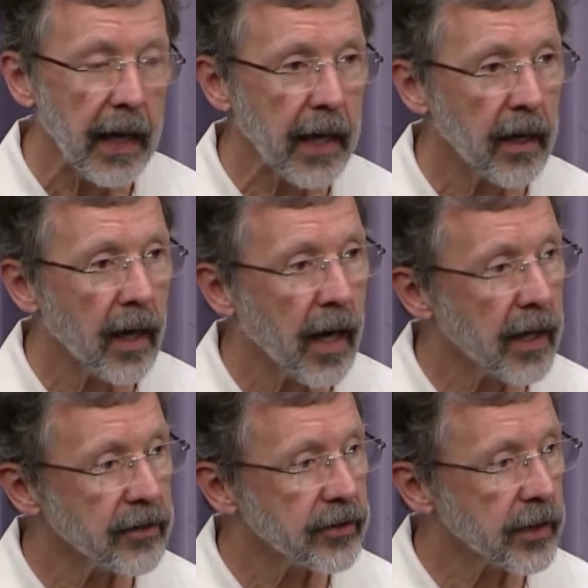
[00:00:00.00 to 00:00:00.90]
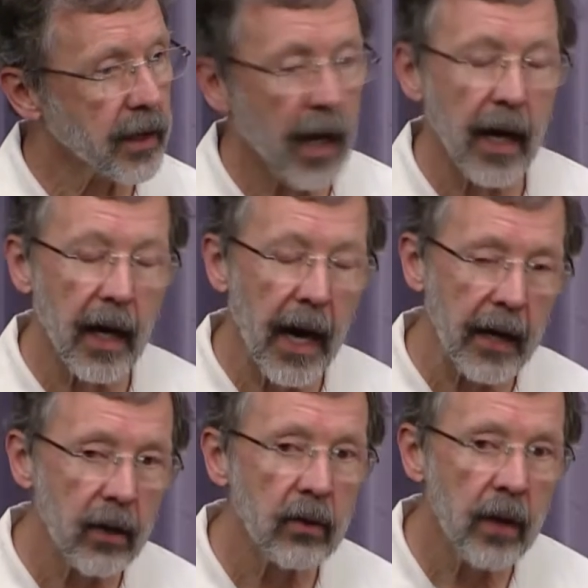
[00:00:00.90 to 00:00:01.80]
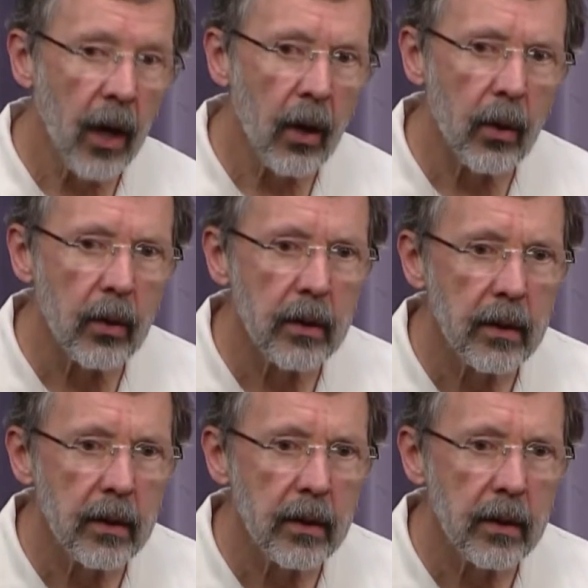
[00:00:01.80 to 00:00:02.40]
And honest to God, I don't know.